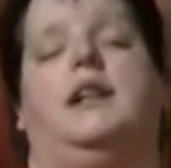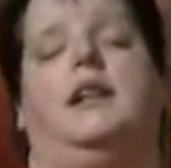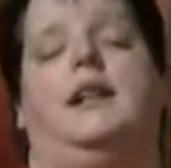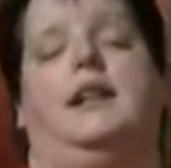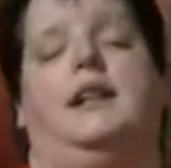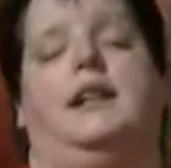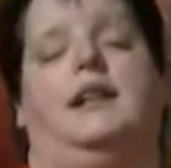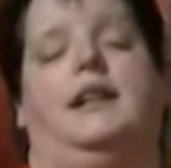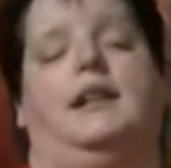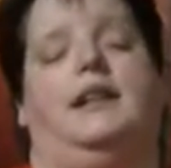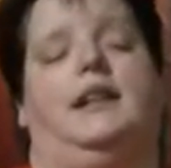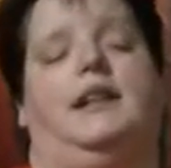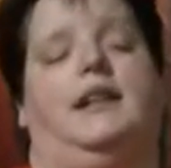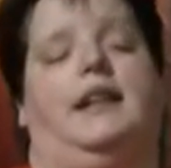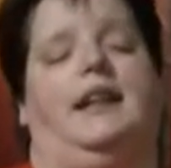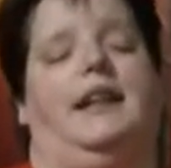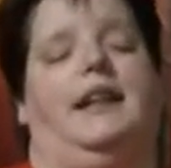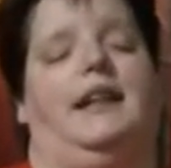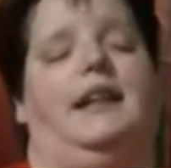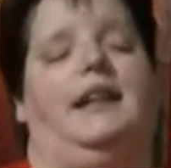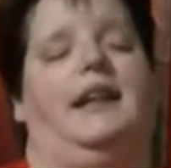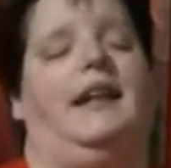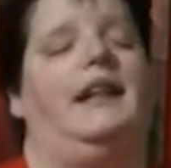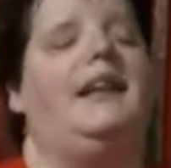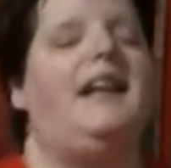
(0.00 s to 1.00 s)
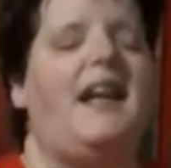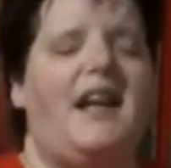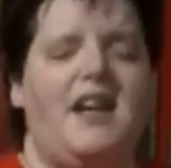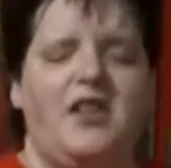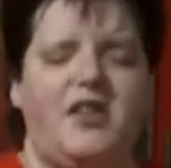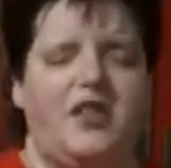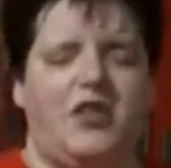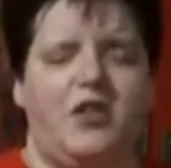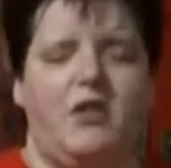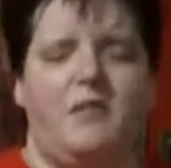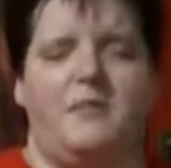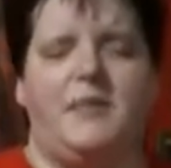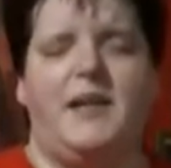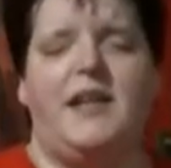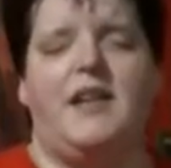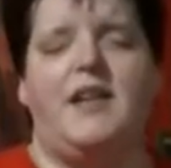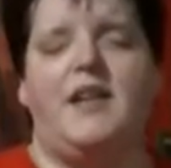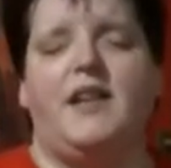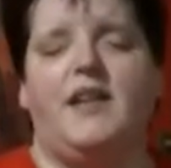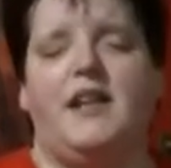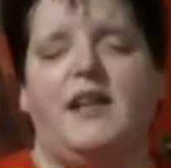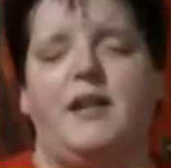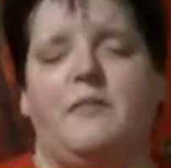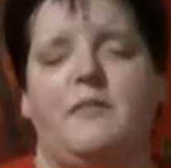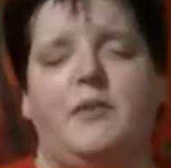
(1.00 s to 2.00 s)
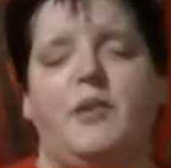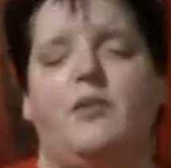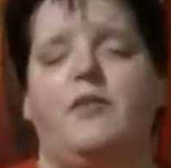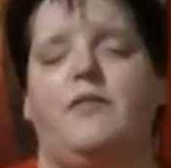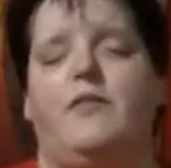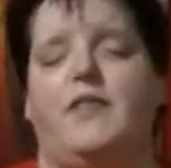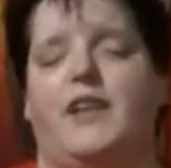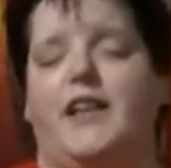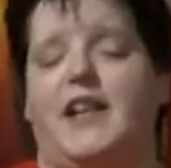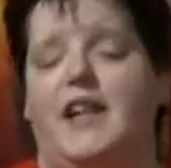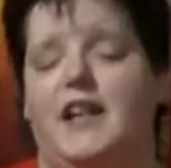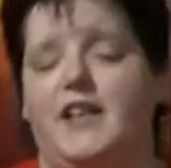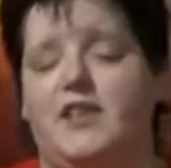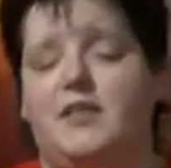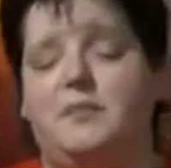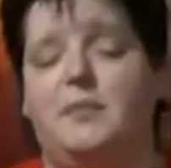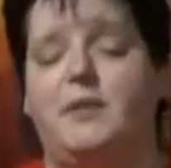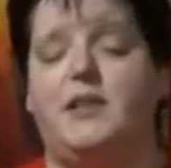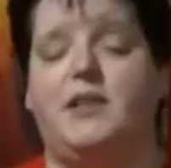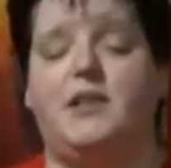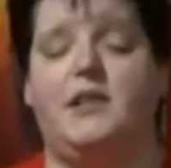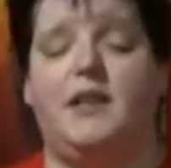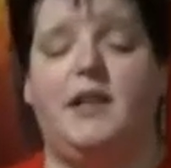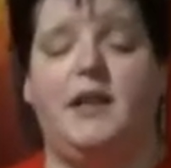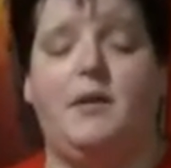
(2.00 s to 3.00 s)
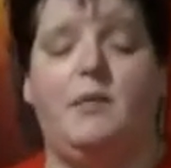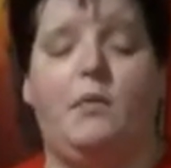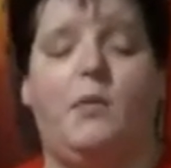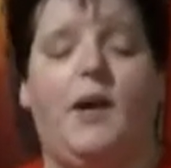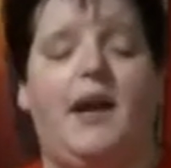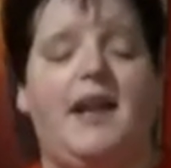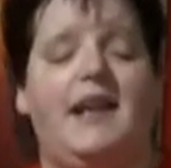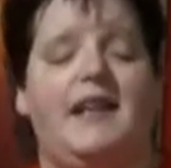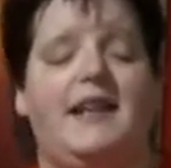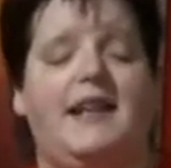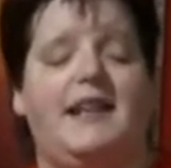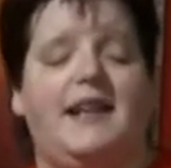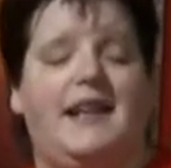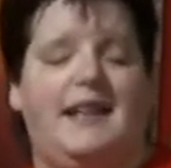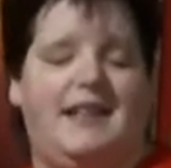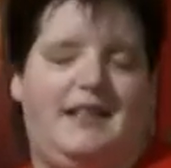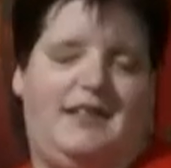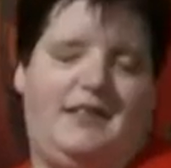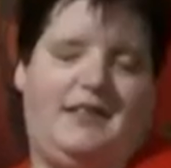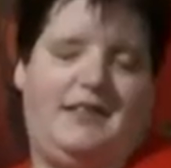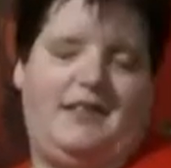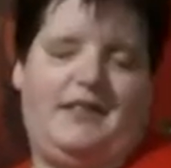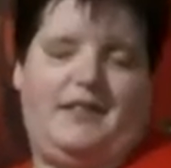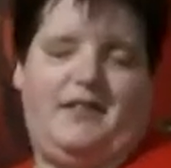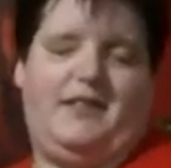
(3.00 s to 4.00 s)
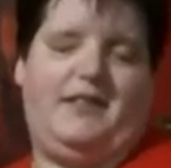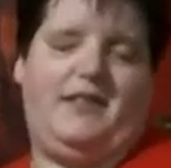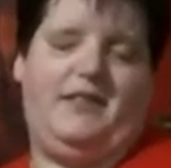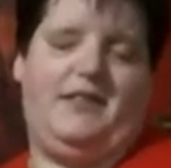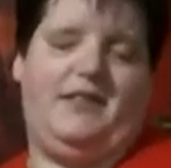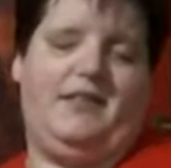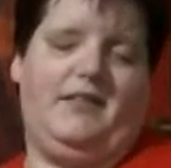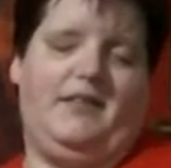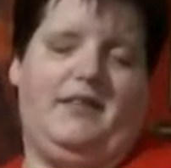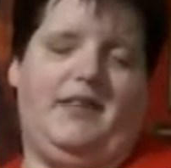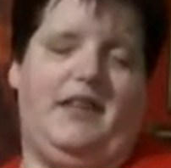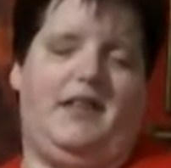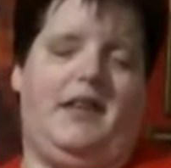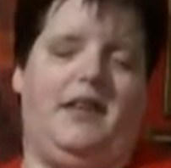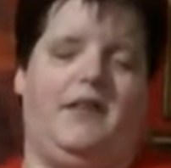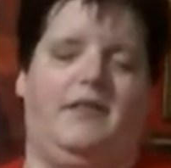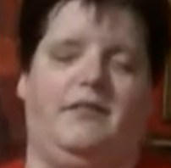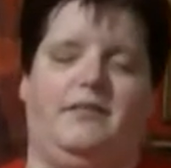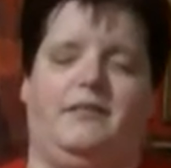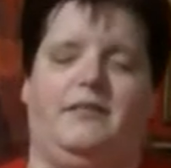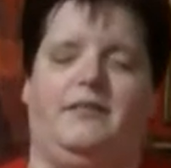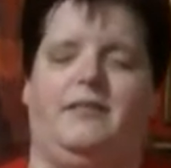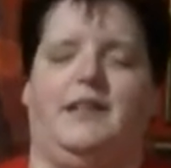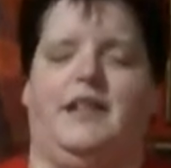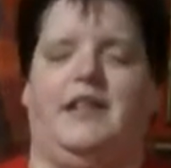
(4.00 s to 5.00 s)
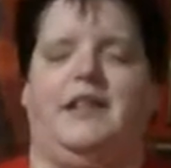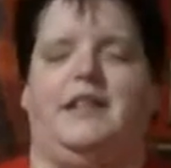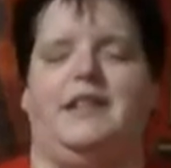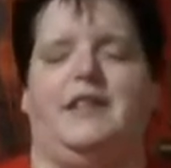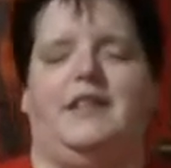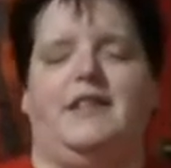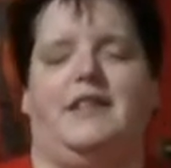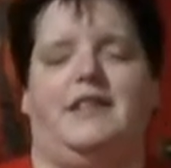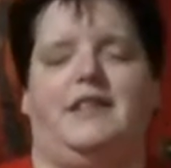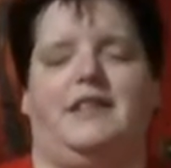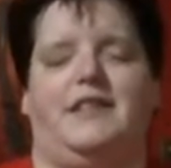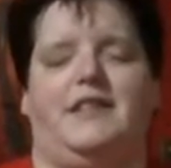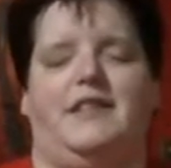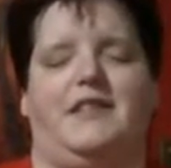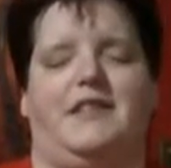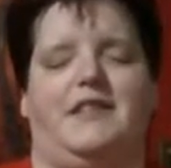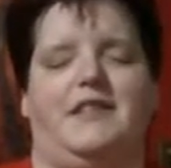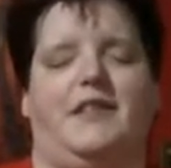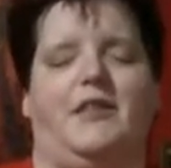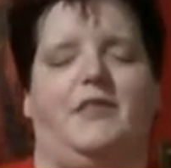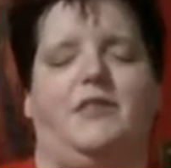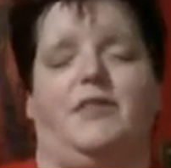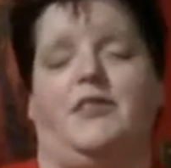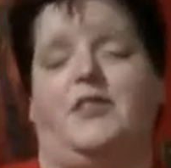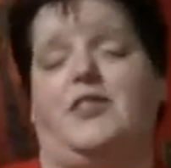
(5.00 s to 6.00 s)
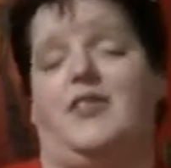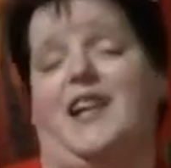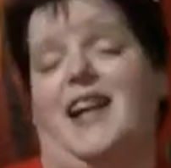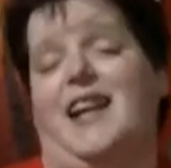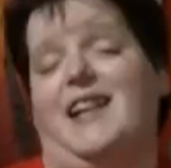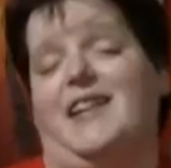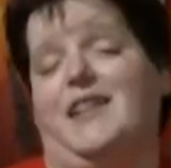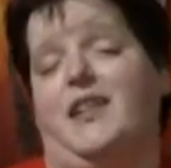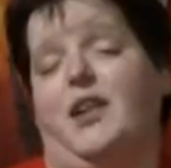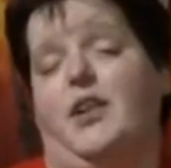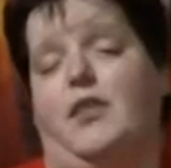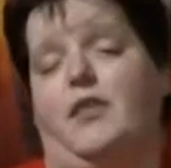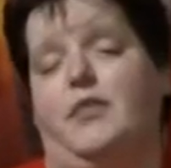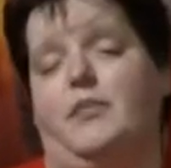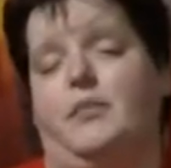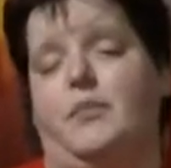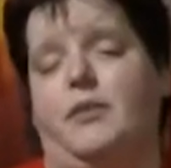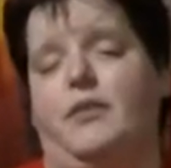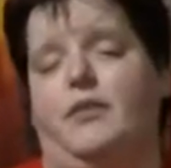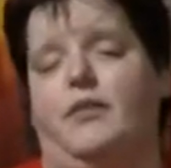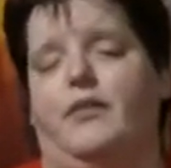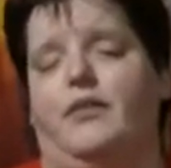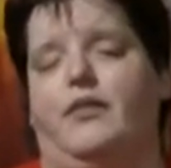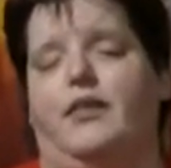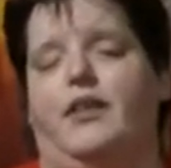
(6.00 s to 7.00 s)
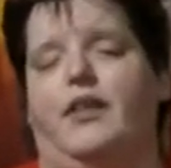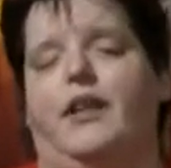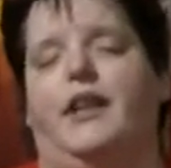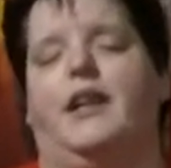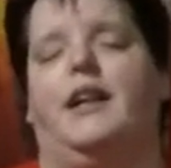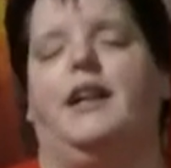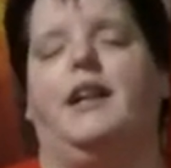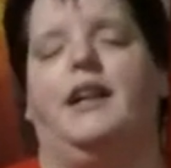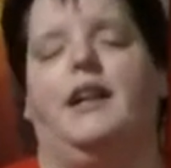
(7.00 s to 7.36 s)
And that shouldn't be done in a movie, especially when it's, you know, it's its own standalone movie.